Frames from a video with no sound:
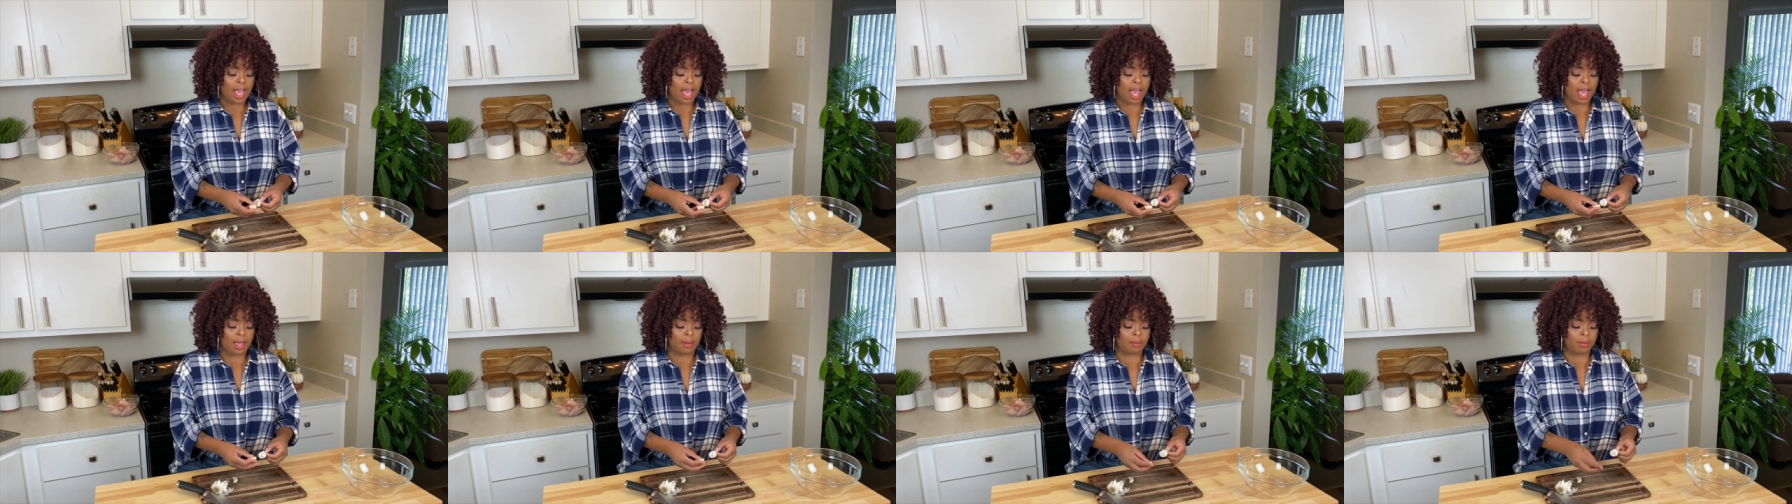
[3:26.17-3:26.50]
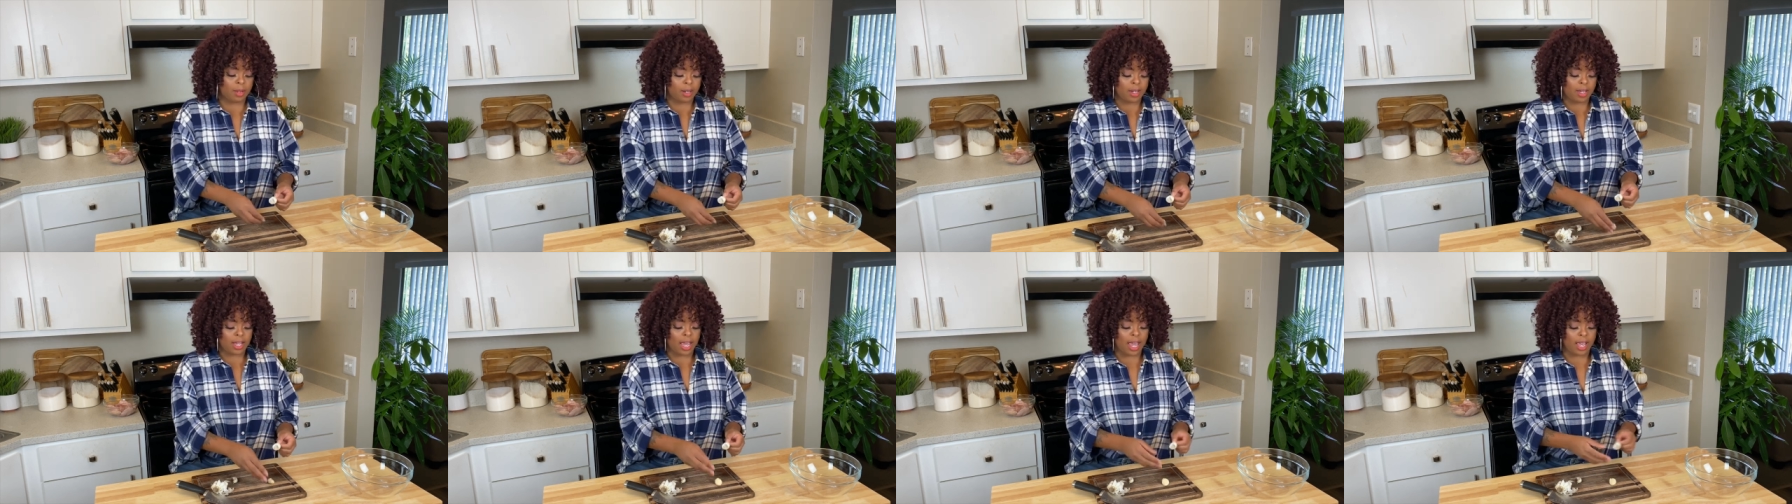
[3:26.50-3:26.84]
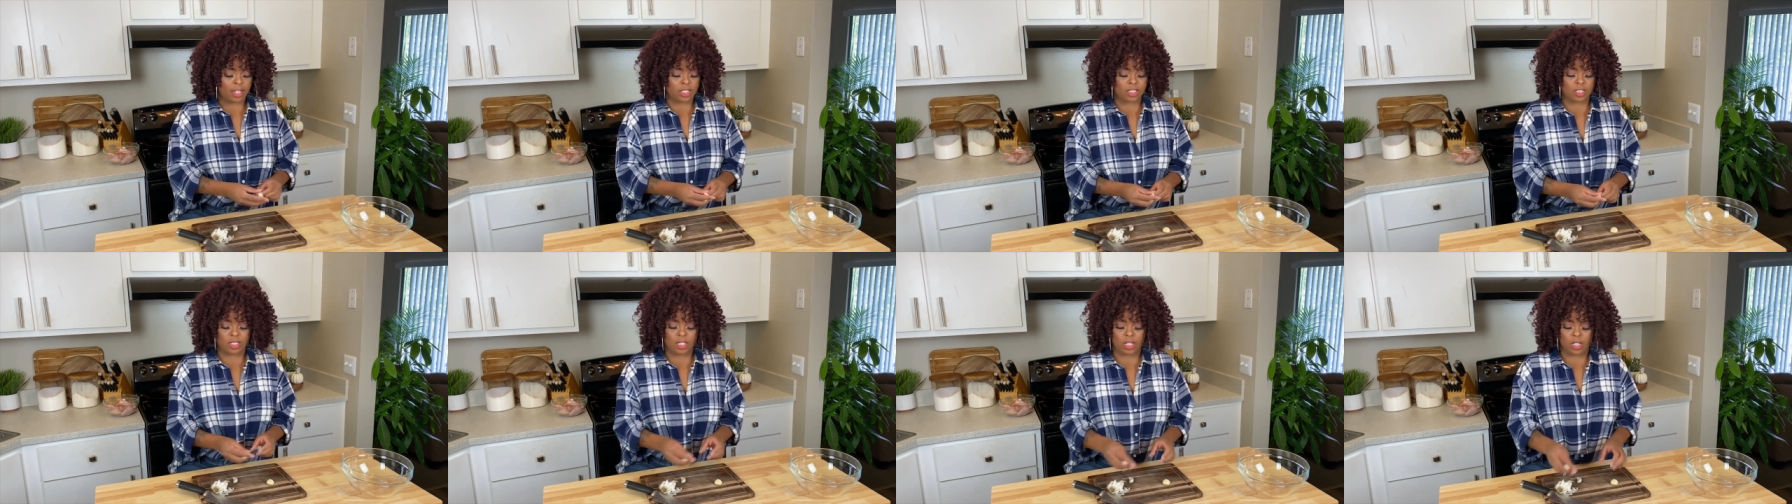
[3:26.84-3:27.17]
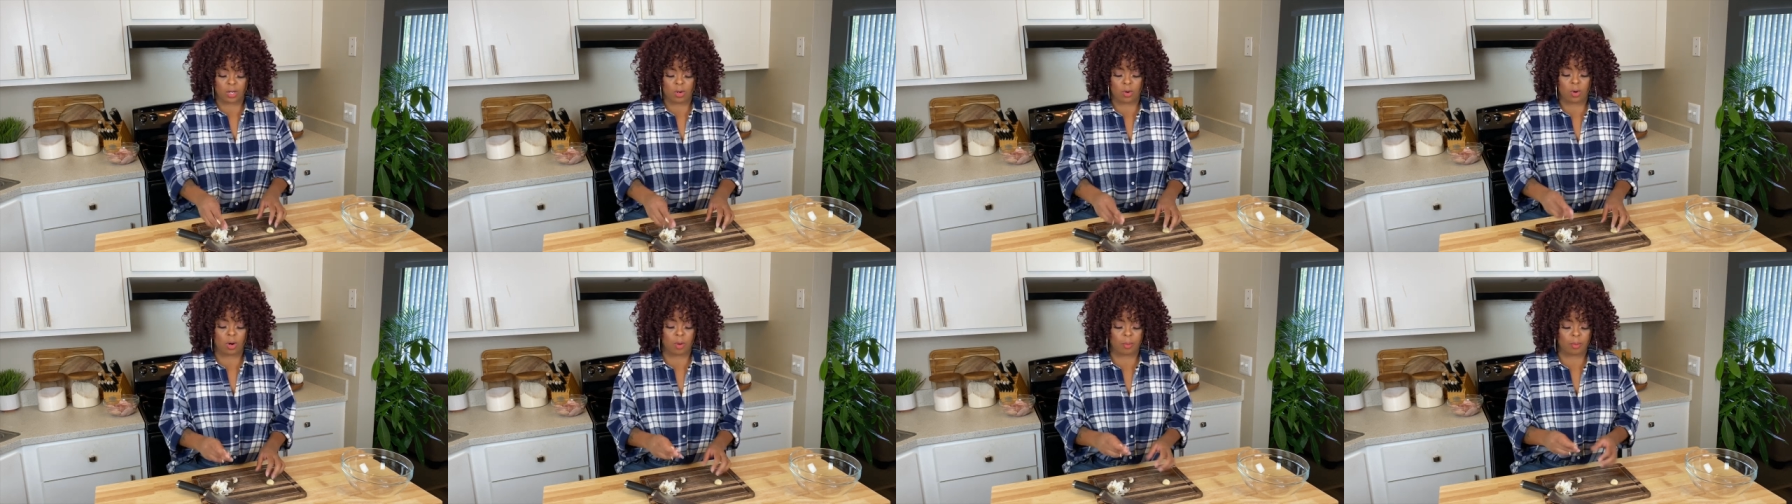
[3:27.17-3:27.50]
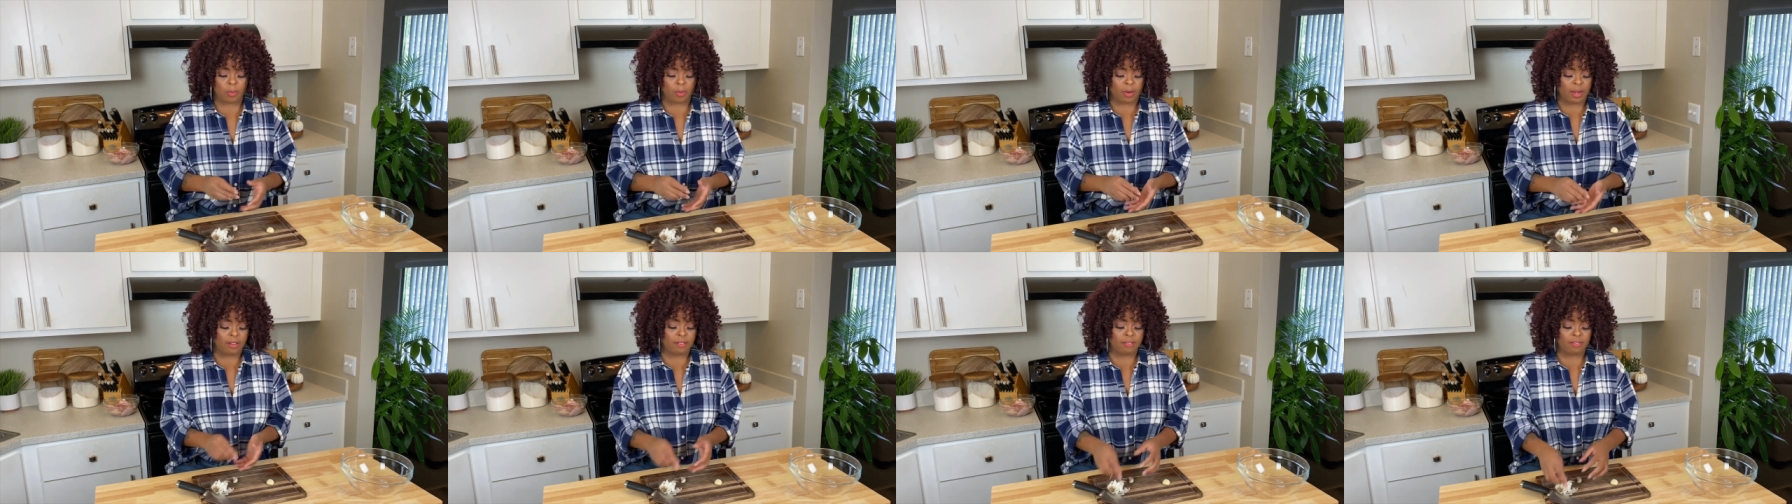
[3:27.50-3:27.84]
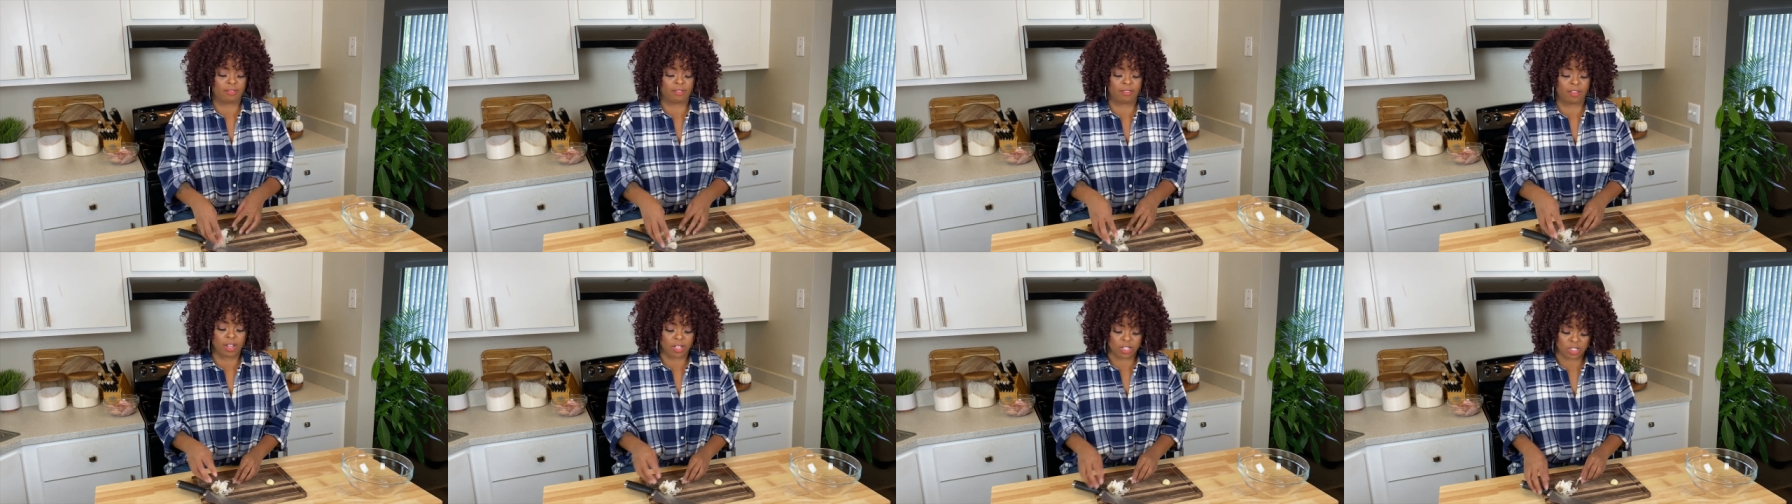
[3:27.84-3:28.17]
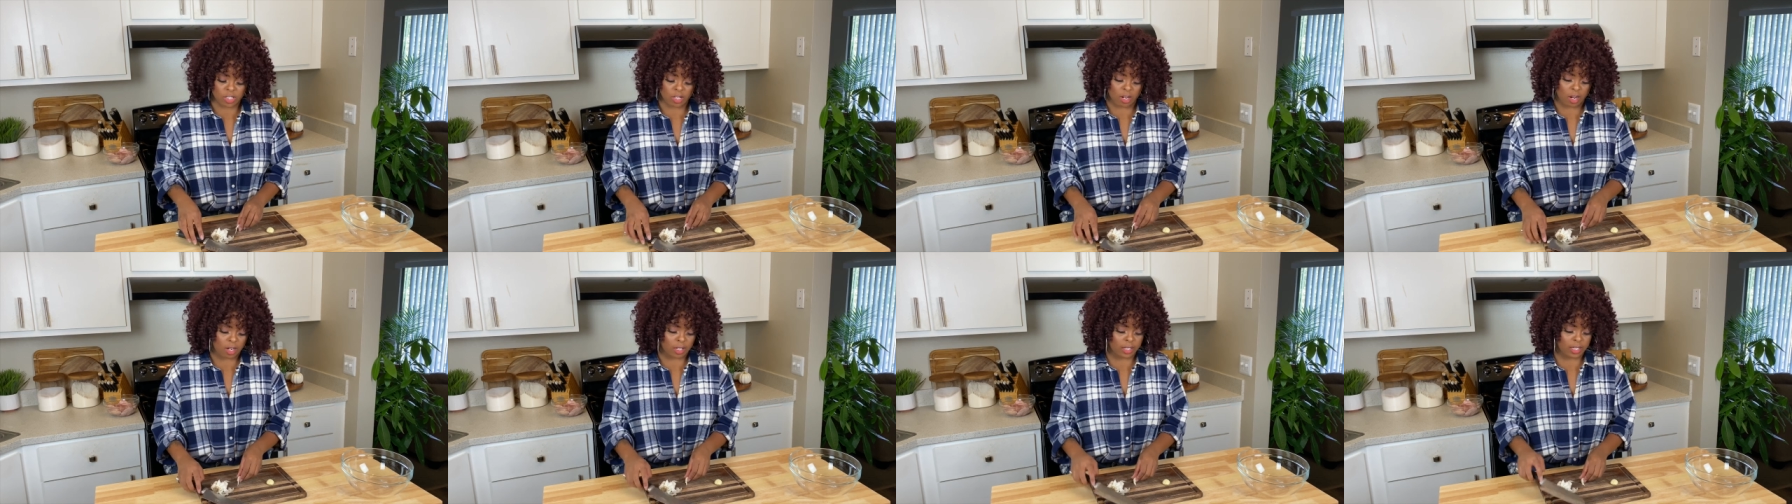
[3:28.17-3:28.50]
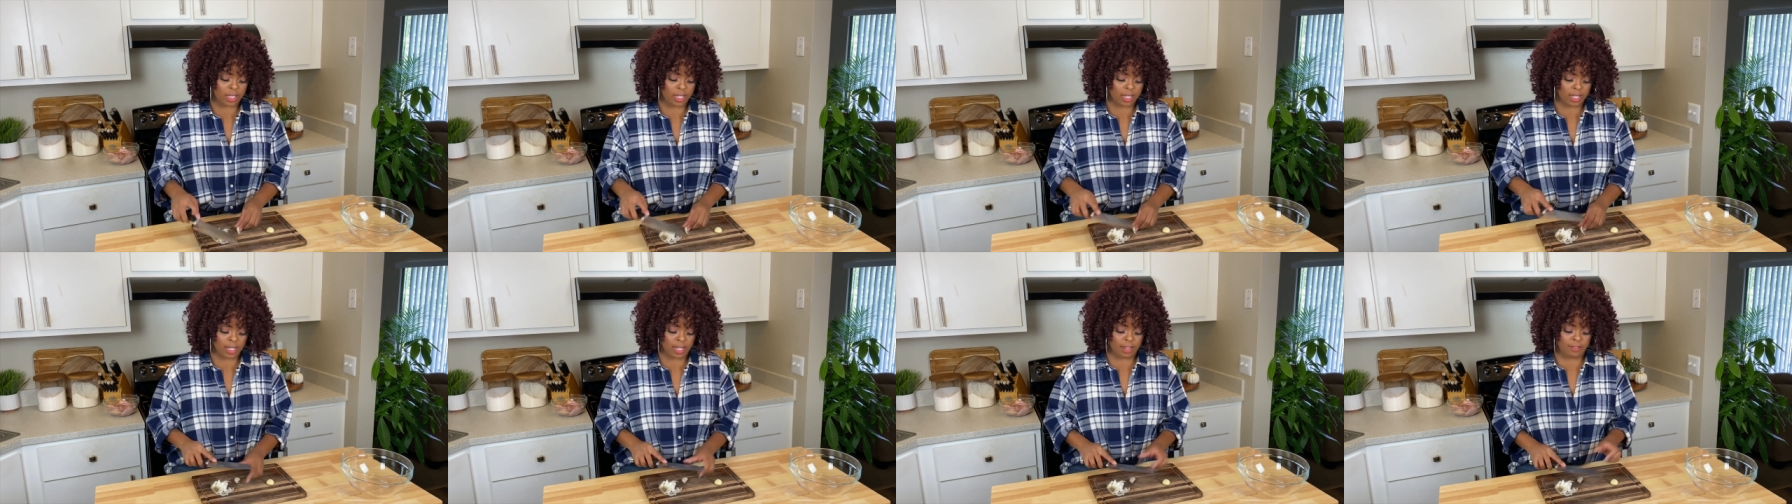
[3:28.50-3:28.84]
I'm gonna actually incorporate fresh garlic.